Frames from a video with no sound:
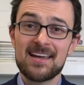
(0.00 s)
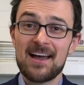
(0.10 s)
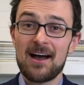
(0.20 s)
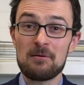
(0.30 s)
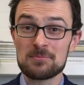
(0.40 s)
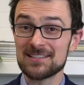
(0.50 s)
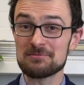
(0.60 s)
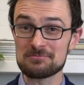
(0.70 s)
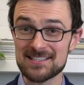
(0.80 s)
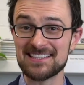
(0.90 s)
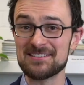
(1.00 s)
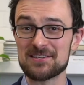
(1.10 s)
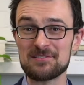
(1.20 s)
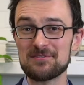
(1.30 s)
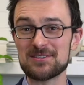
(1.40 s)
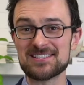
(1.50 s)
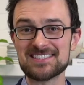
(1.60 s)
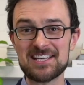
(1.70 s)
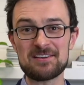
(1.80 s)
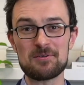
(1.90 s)
I'm really, really looking forward to
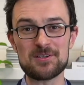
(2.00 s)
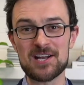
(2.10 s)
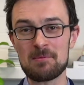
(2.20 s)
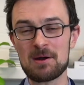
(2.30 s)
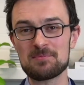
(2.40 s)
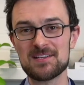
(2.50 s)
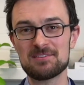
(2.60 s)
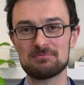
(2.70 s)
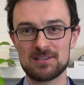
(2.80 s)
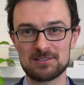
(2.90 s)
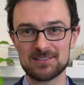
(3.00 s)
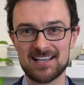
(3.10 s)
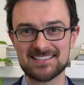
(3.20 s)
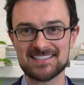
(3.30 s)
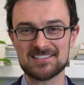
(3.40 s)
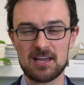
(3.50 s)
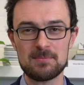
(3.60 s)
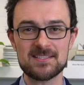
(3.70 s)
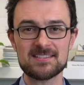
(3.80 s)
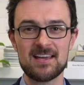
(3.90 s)
seeing what you come up with your last
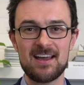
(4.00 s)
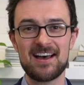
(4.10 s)
assignments.